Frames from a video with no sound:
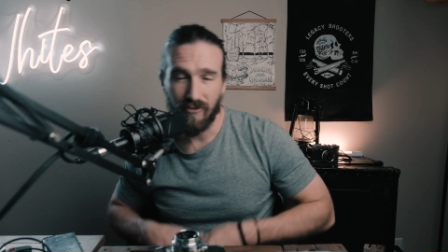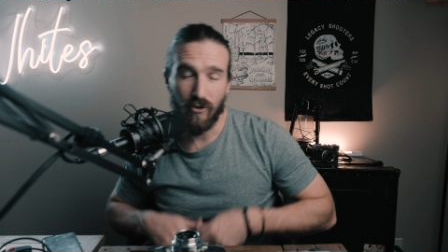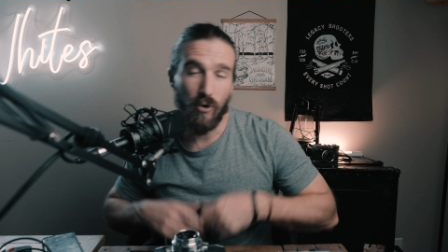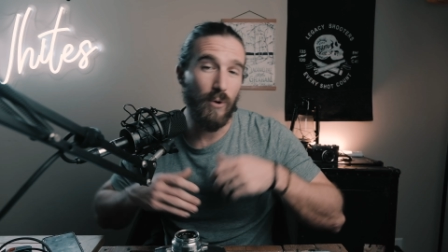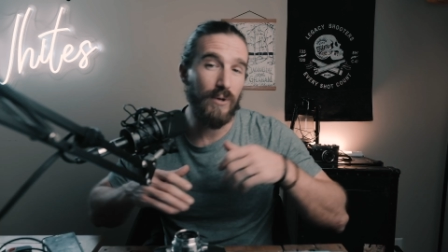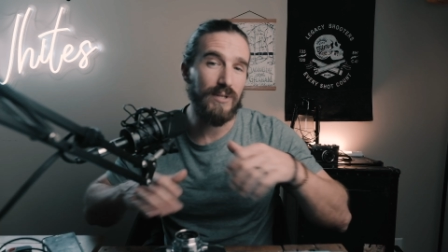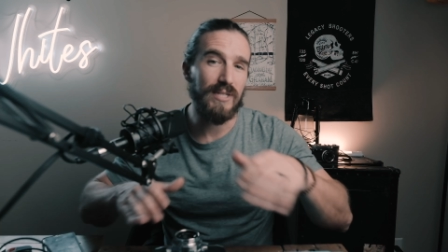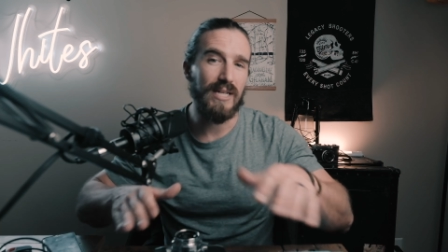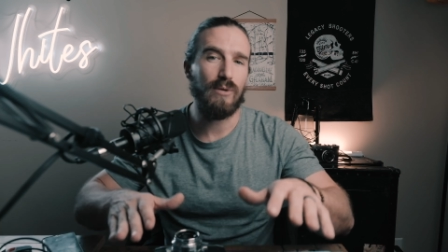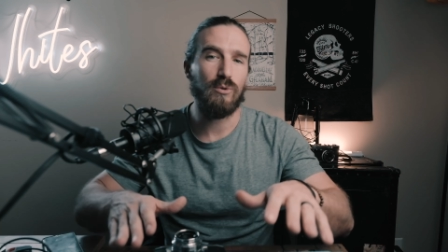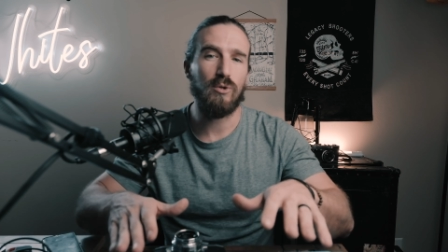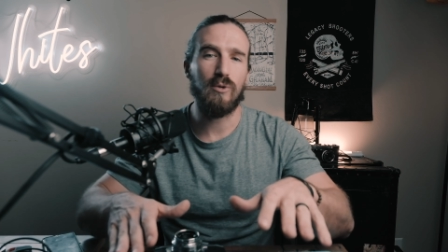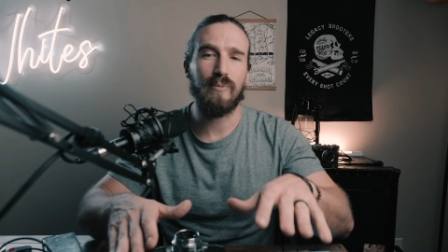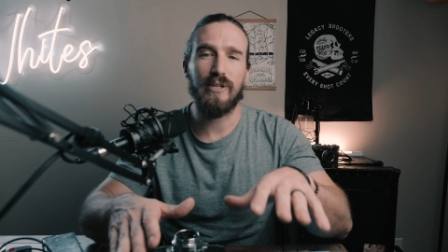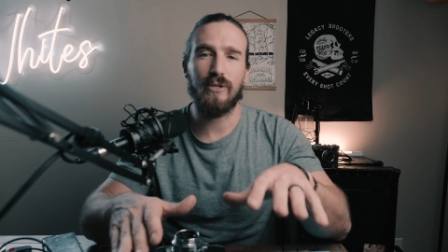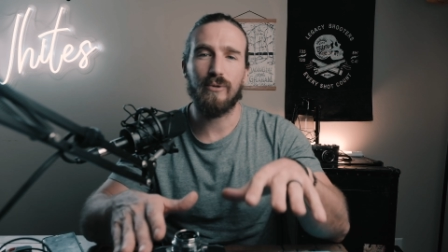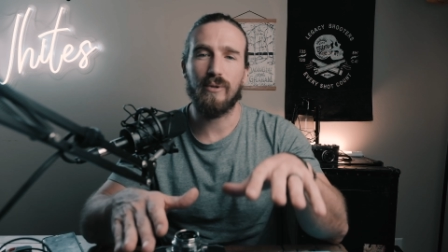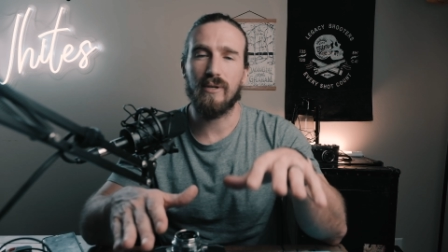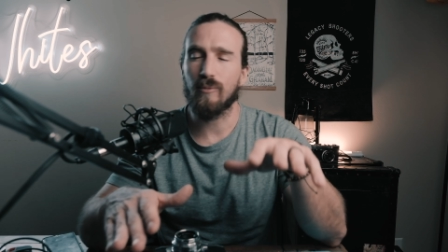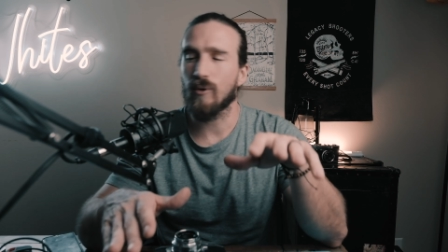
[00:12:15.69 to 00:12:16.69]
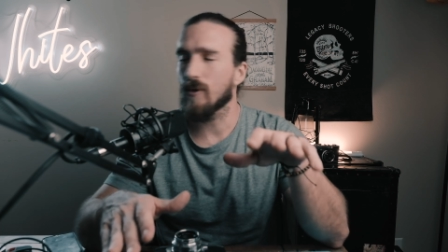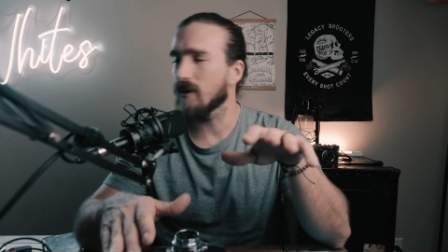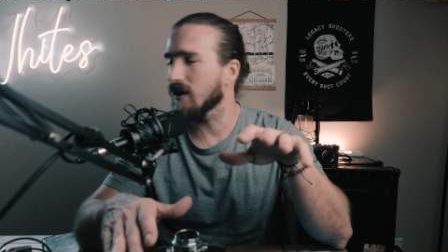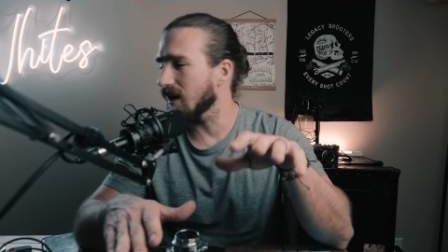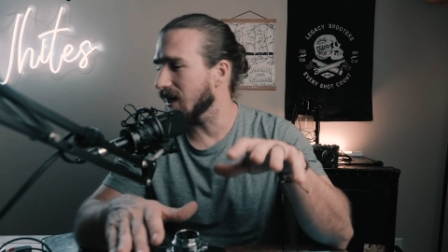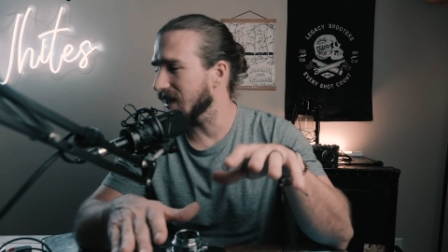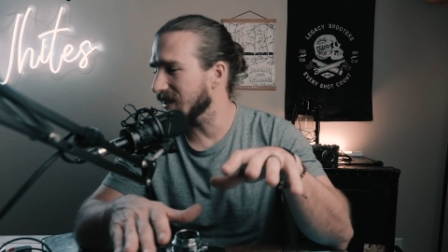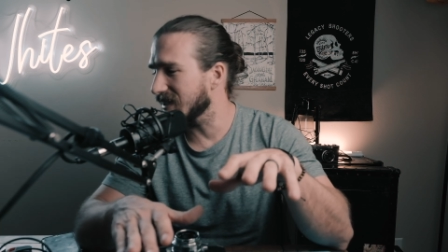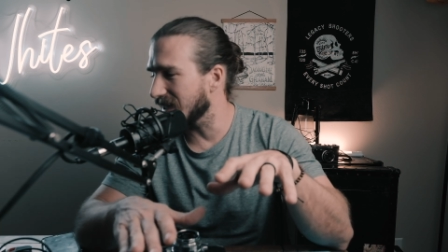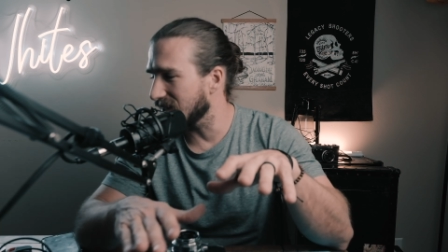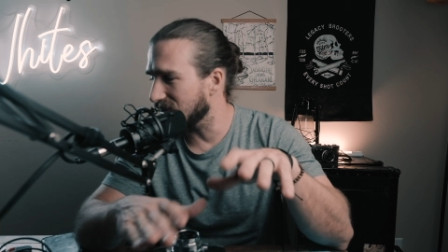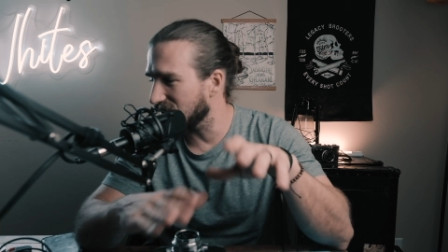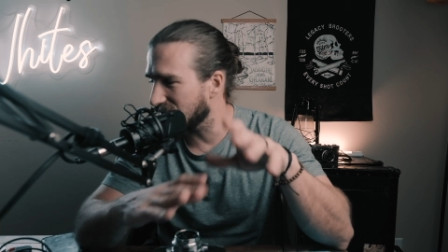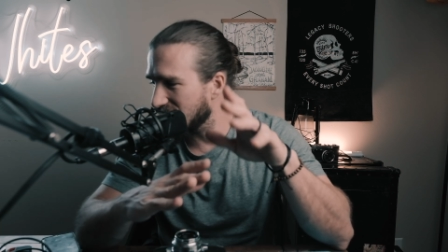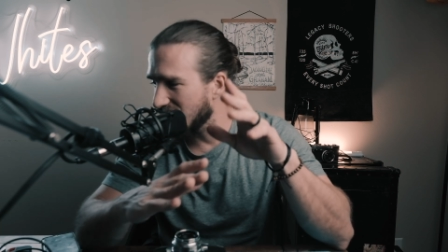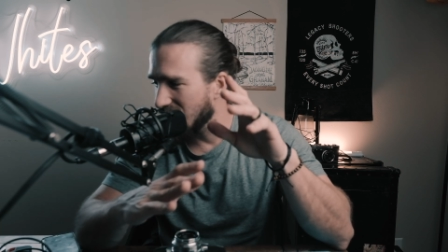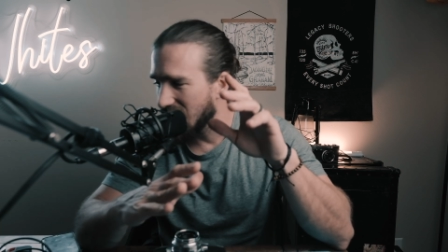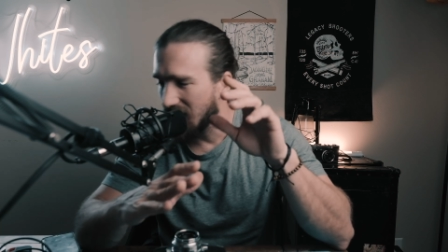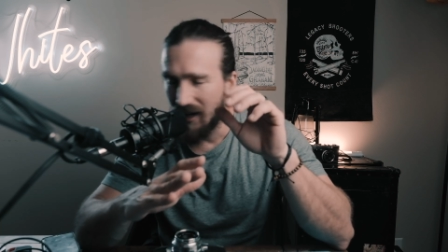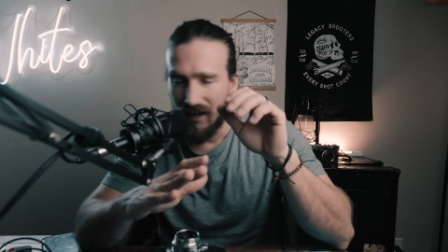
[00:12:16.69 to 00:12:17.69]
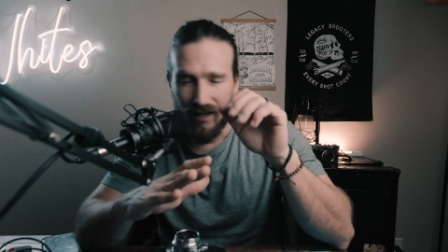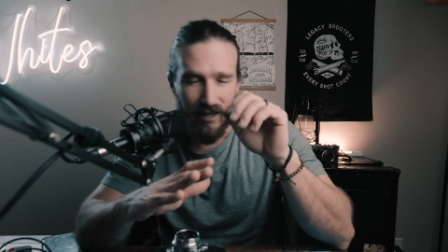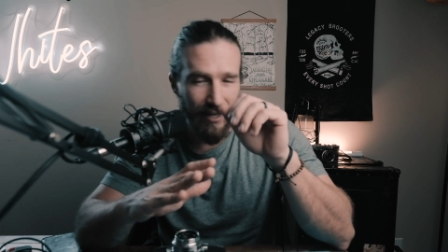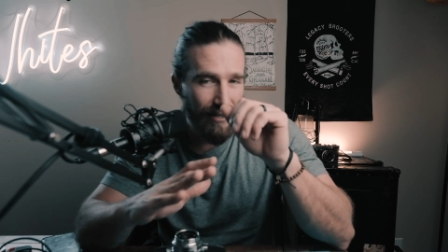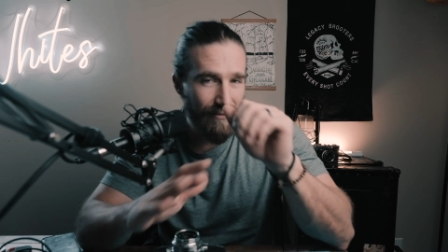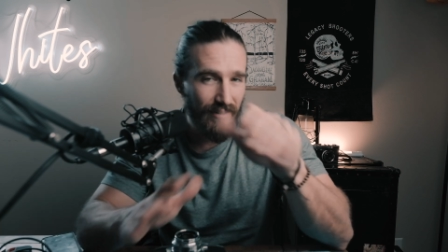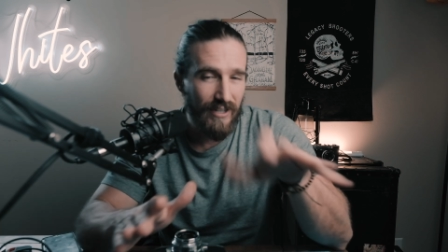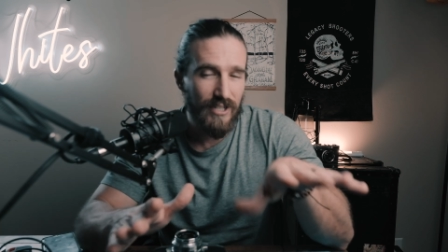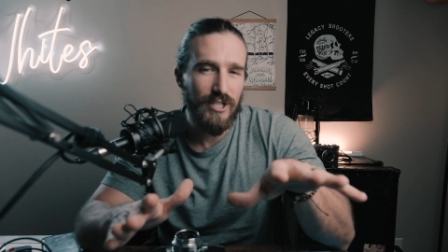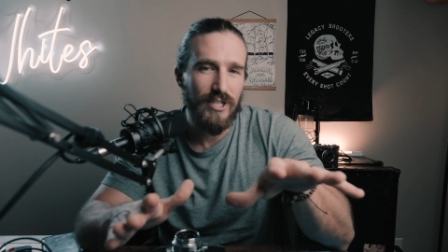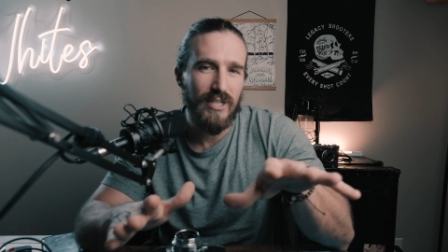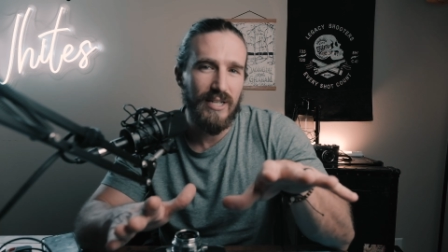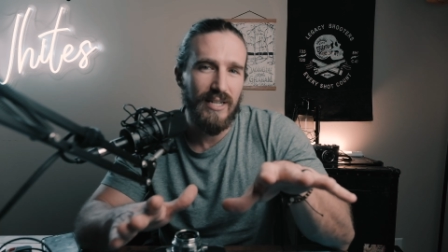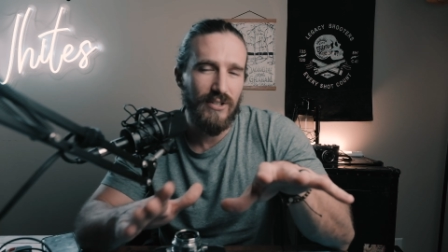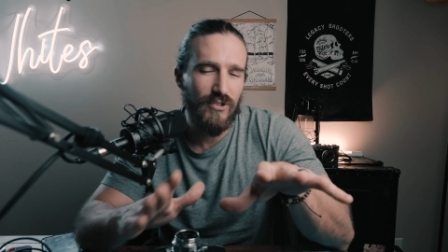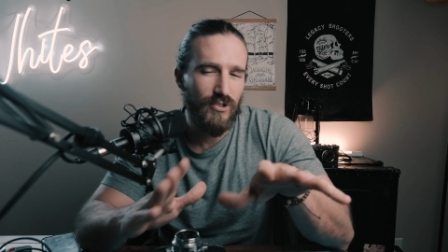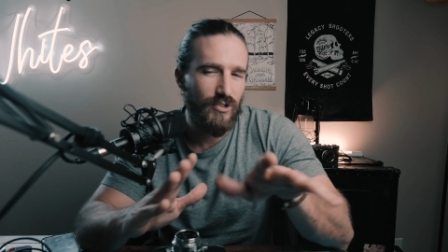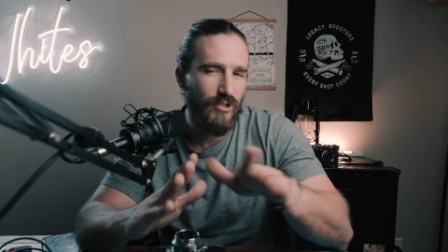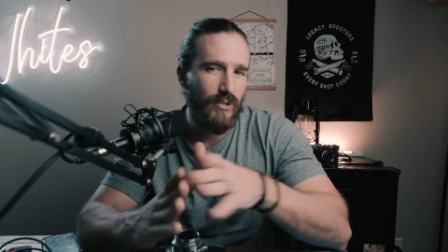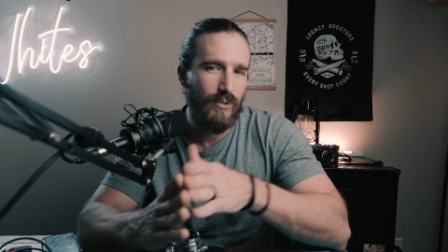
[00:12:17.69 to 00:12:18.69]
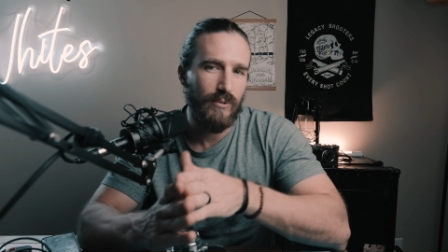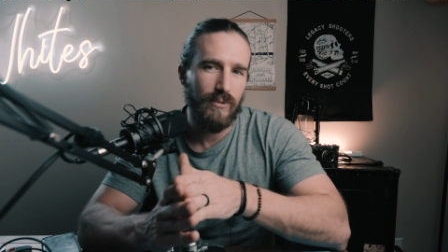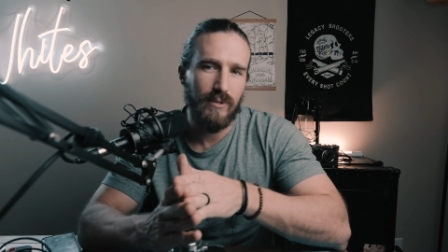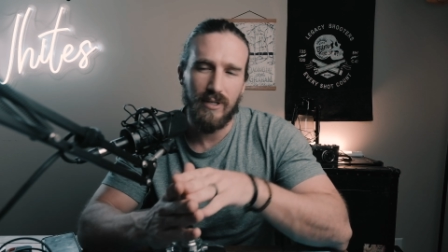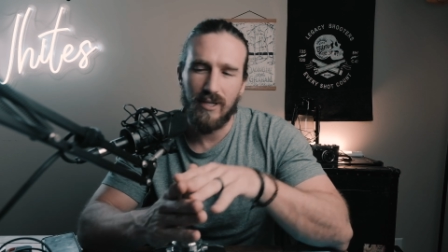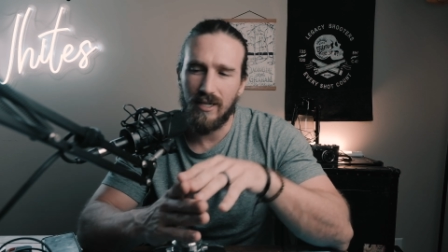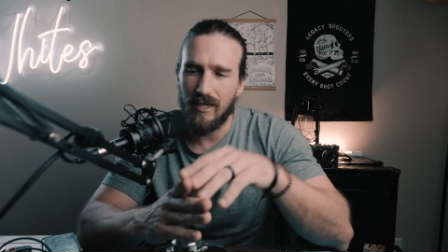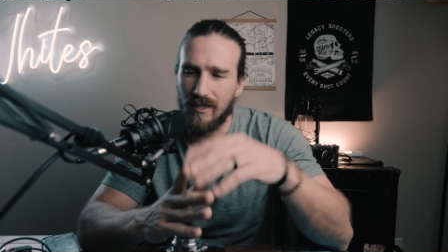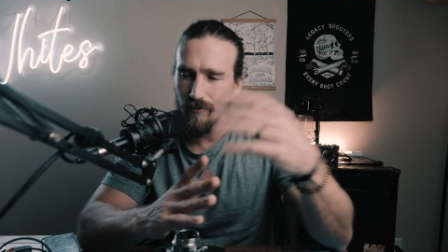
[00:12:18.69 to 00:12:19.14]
course, I will be doing more contests eventually, soon,